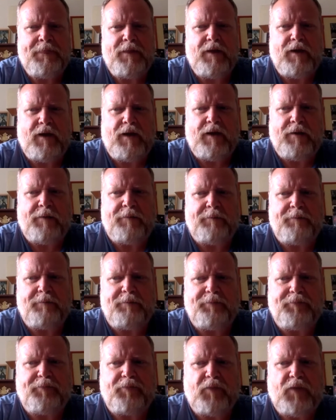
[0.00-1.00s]
And
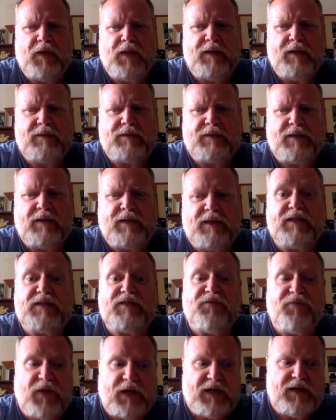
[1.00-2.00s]

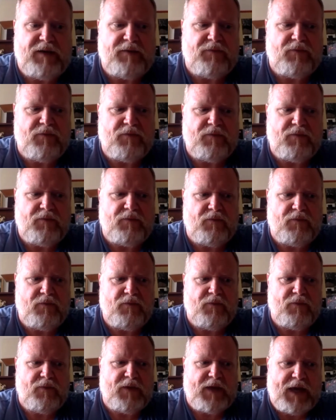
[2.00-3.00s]
it's funny,
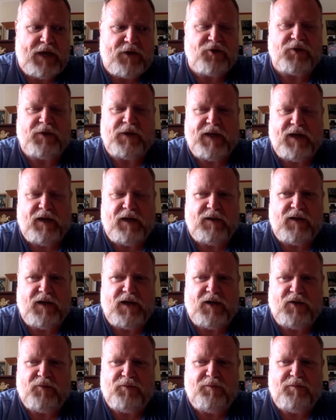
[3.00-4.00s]
occasionally
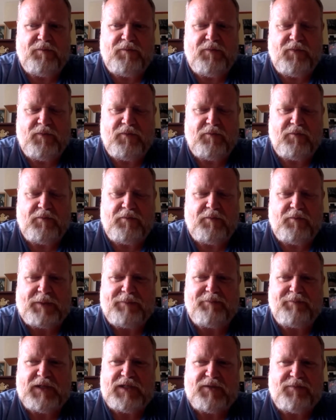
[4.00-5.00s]
I'll
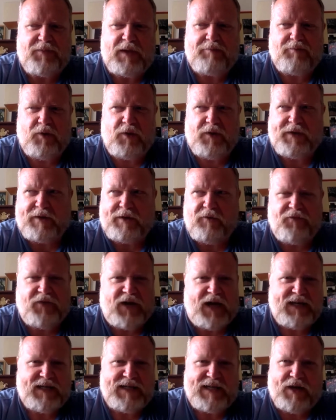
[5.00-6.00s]
bump into people that'll
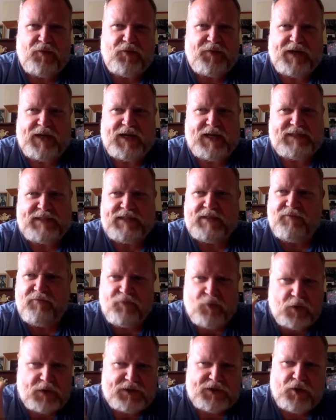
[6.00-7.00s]
find out that I did
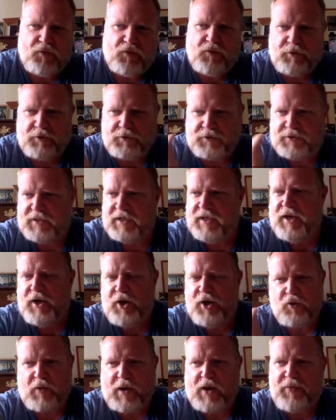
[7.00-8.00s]
voiceovers
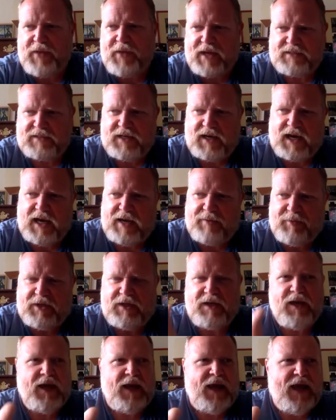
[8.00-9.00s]
around that
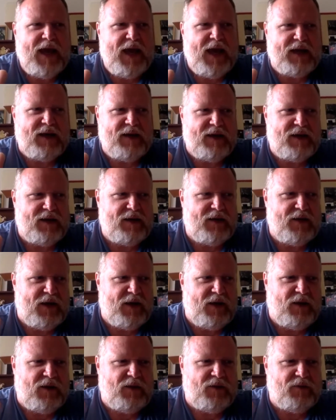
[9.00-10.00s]
time, and
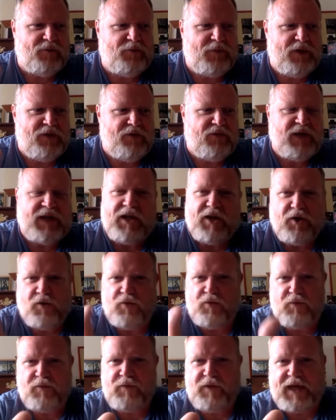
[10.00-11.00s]
they'll be
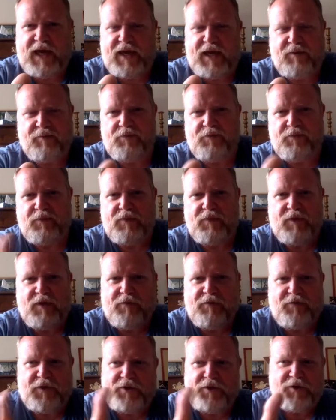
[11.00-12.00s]
video game
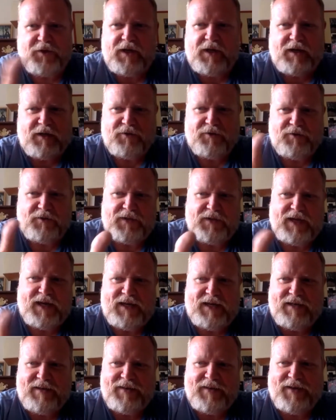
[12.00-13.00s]
aficionados,
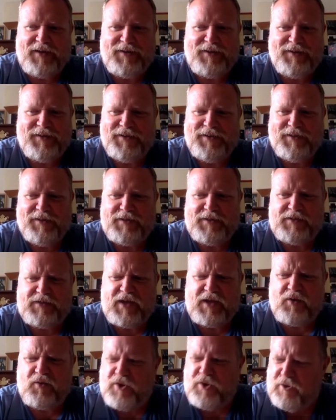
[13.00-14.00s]
and they'll
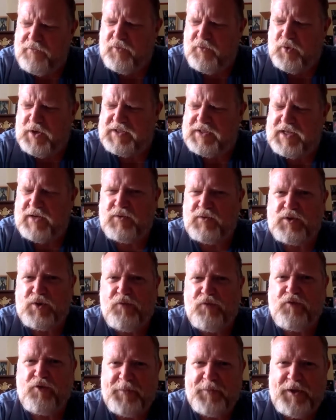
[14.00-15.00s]
say, your voice sounds
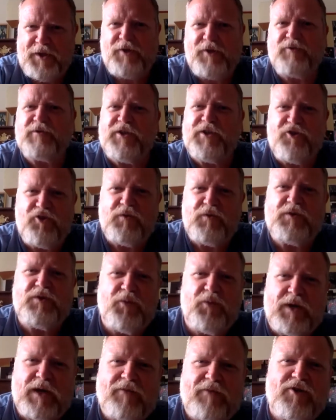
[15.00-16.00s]
so familiar. Did you do
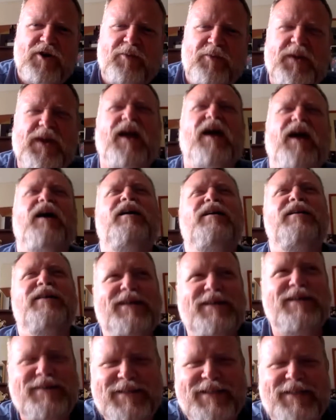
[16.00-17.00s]
whatever? And I'll be like, oh
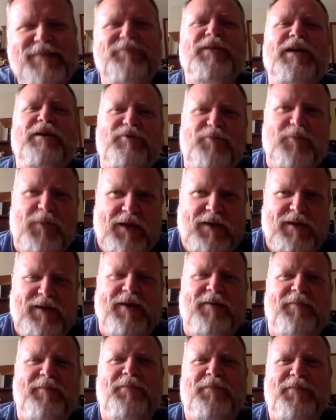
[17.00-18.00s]
yeah, yep, that was me.
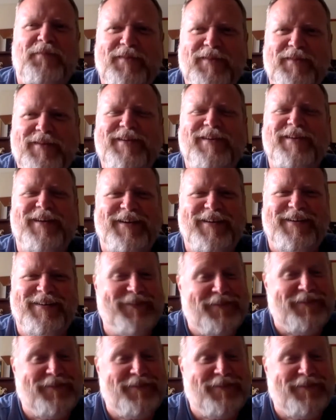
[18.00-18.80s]
Yep. Yeah.